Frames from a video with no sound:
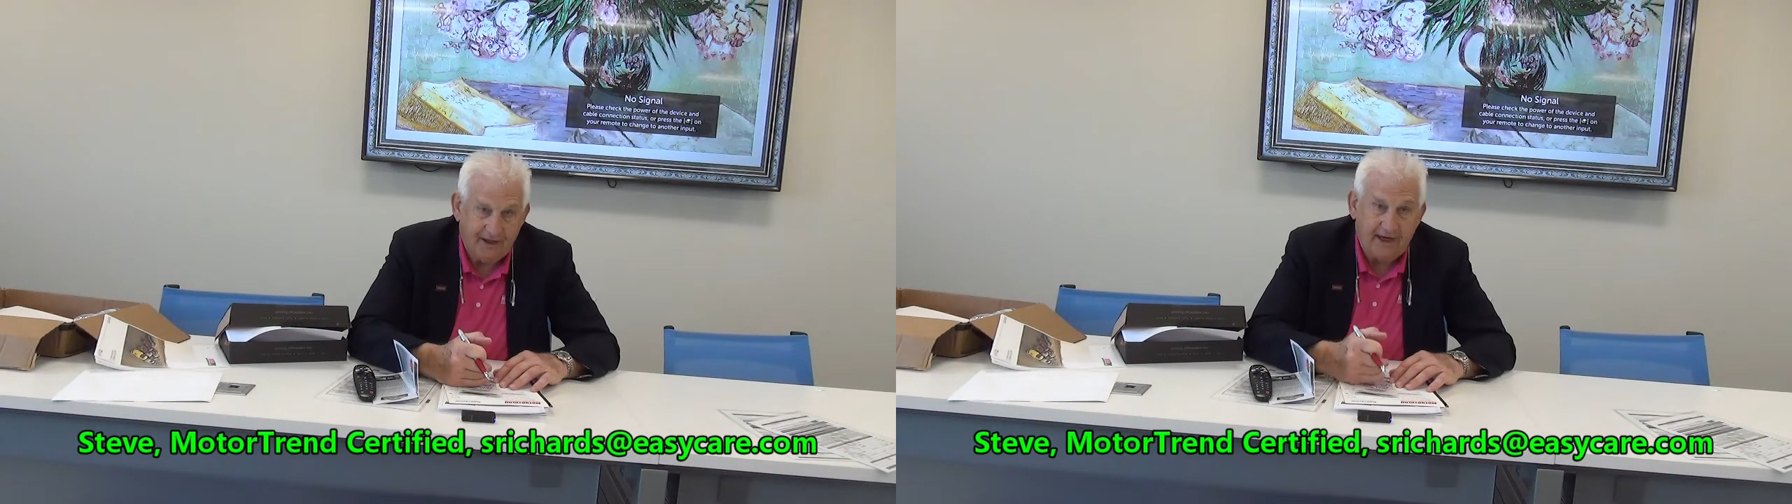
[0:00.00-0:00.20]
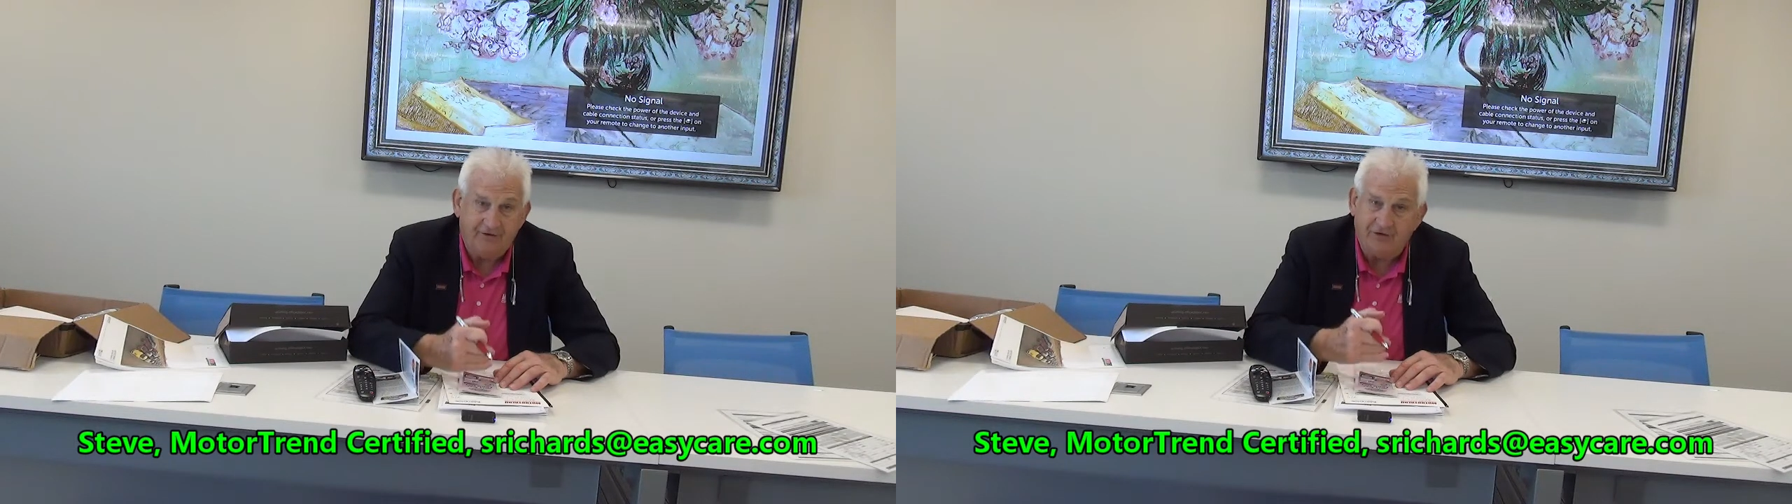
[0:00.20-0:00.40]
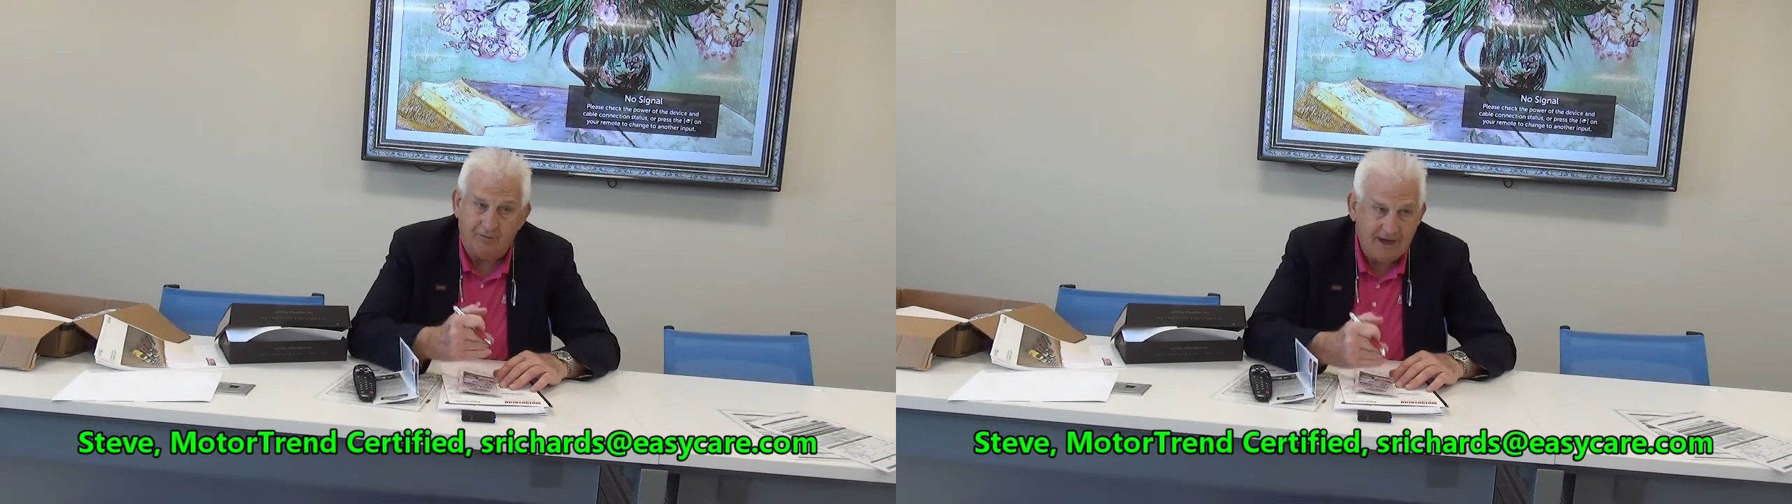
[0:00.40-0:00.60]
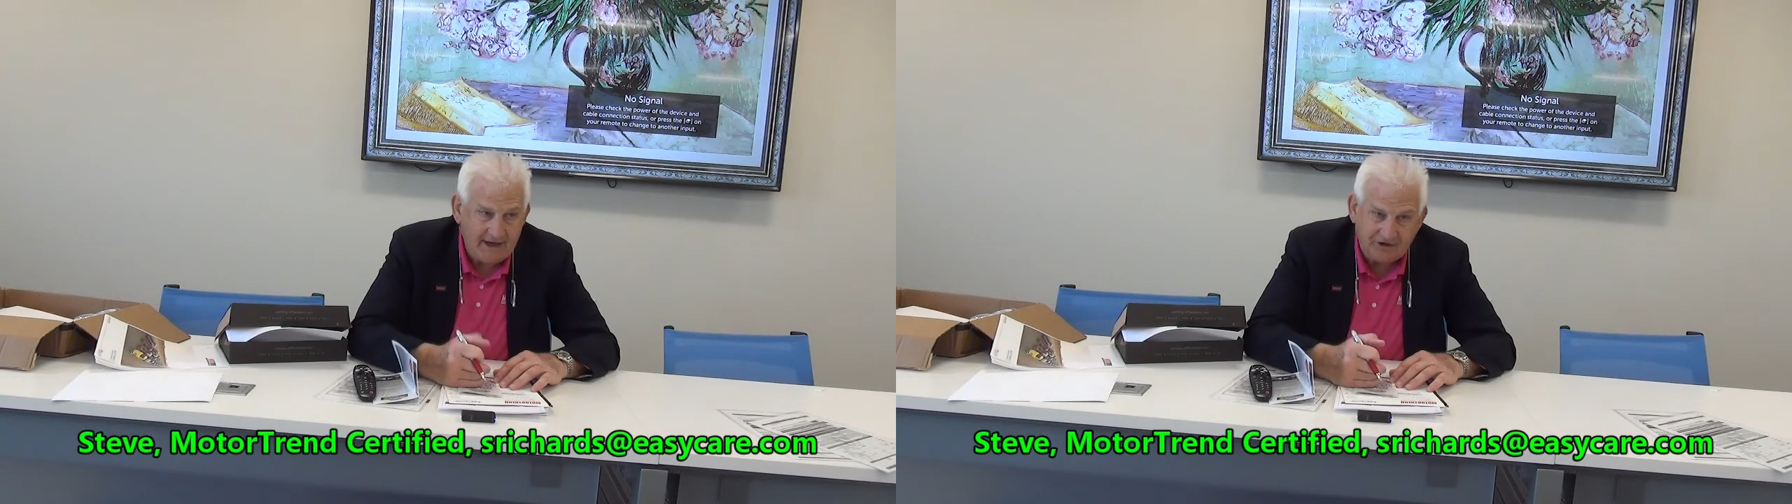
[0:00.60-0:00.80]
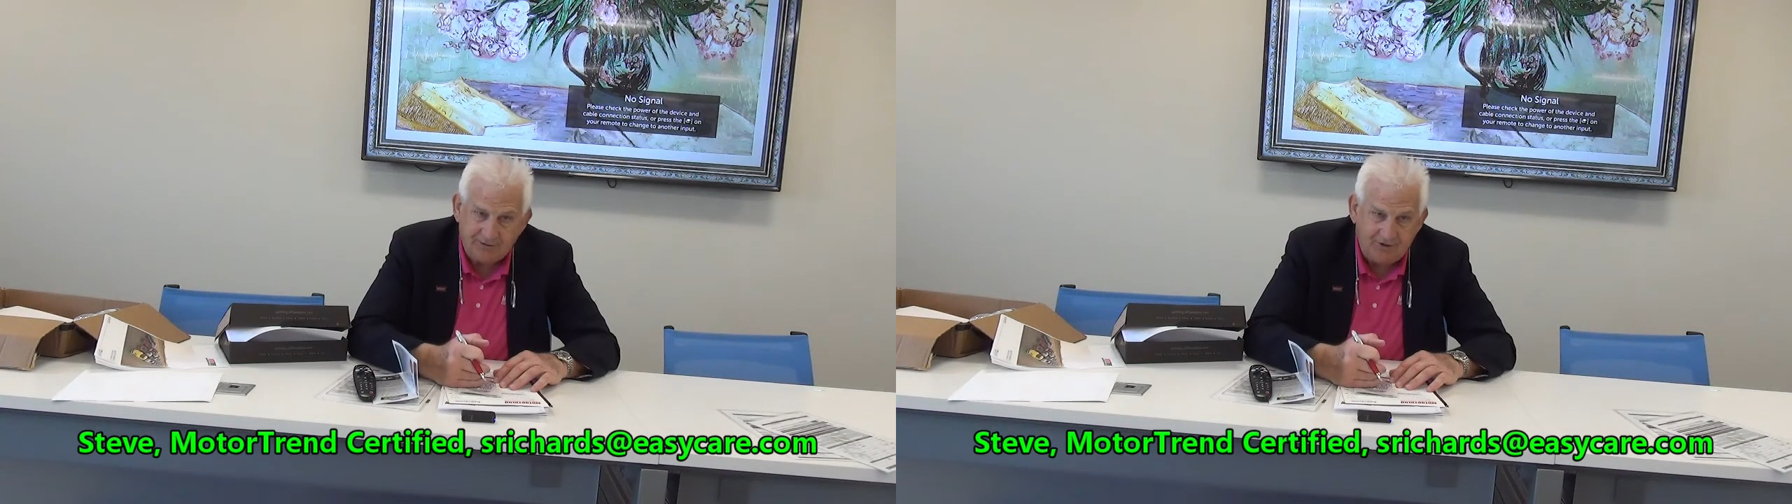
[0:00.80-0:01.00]
Has your
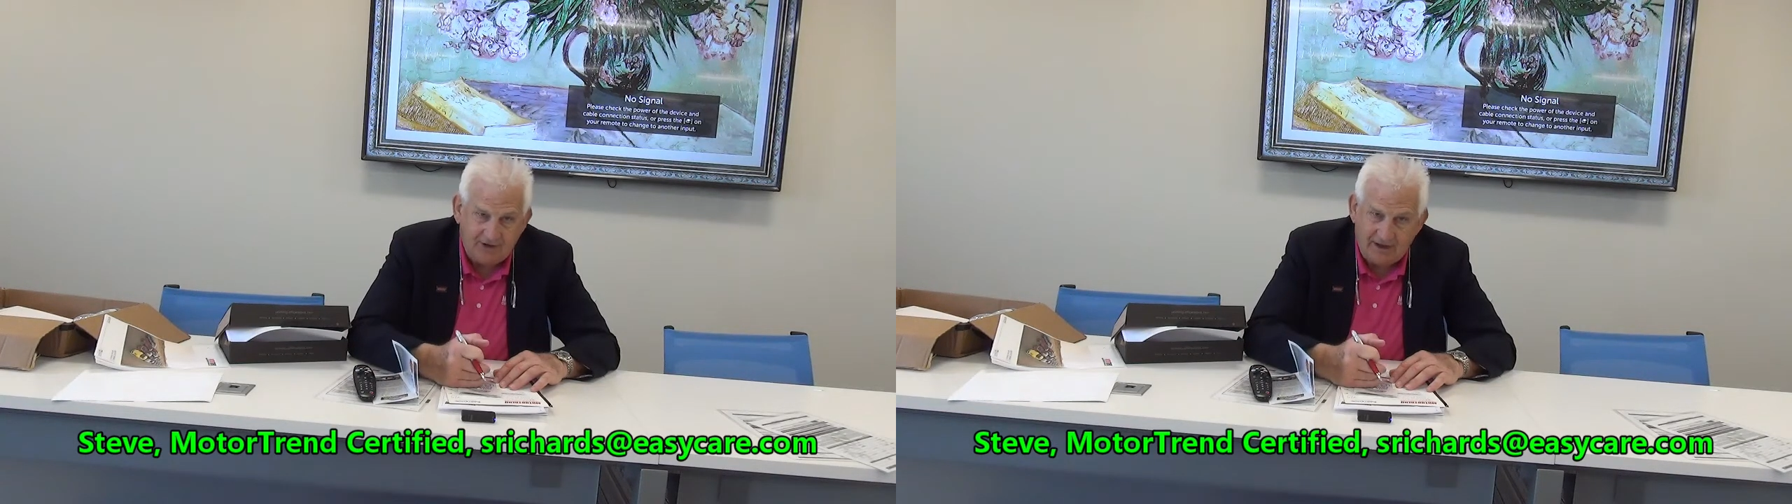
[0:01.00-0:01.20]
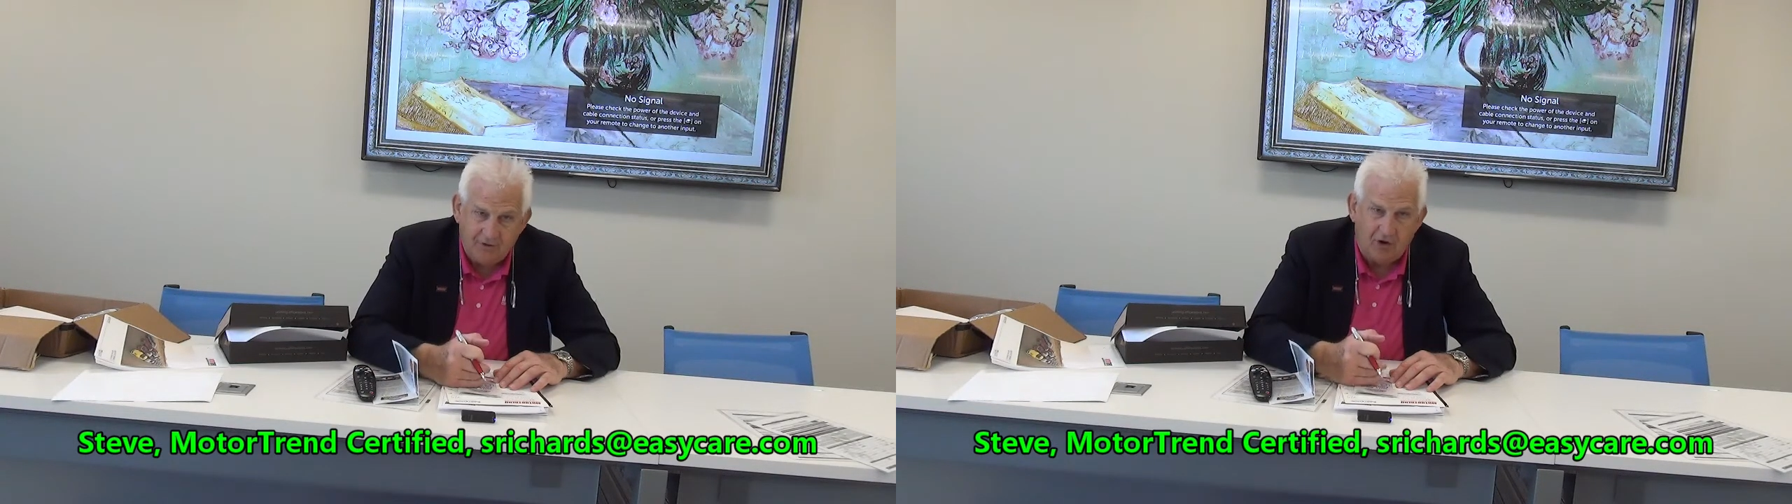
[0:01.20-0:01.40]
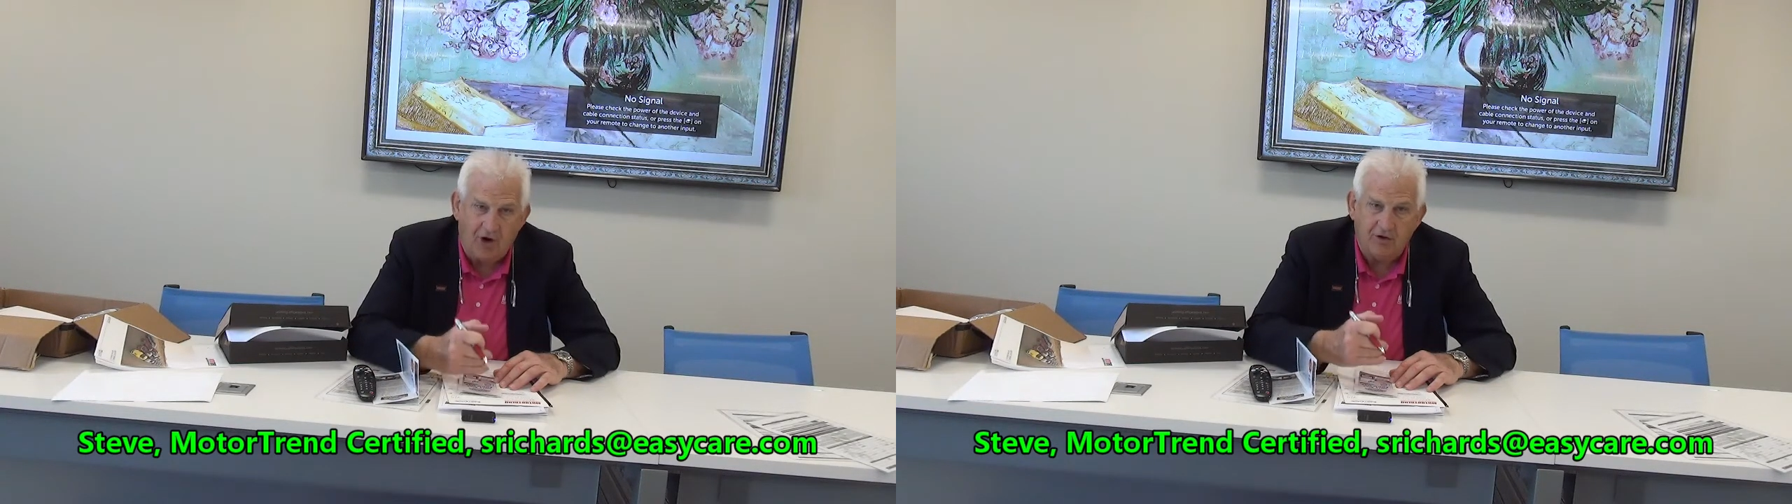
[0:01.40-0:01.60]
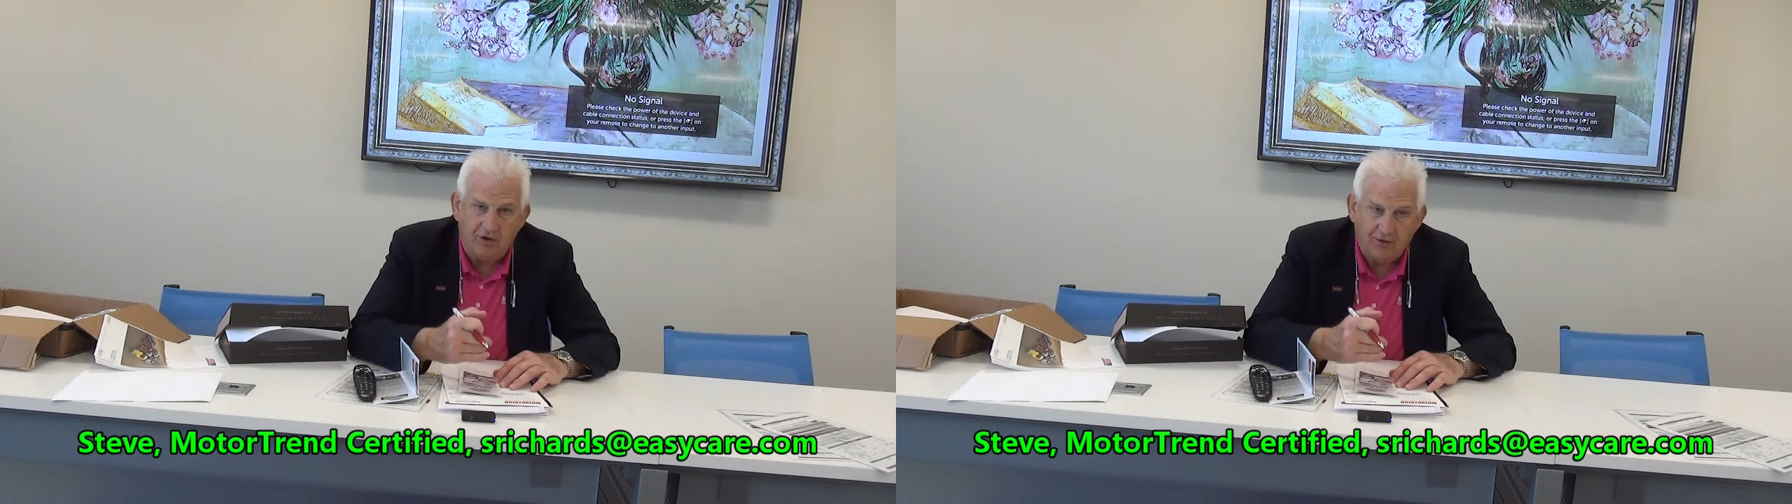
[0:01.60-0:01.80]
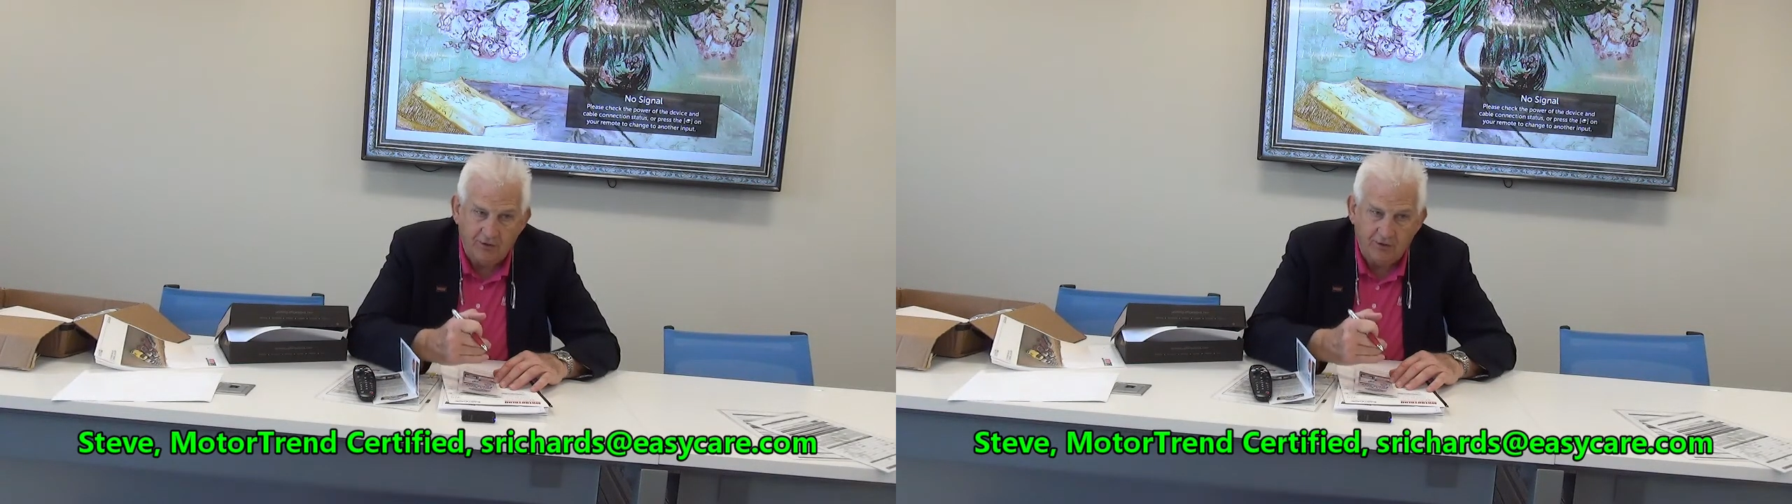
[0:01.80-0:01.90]
management team gone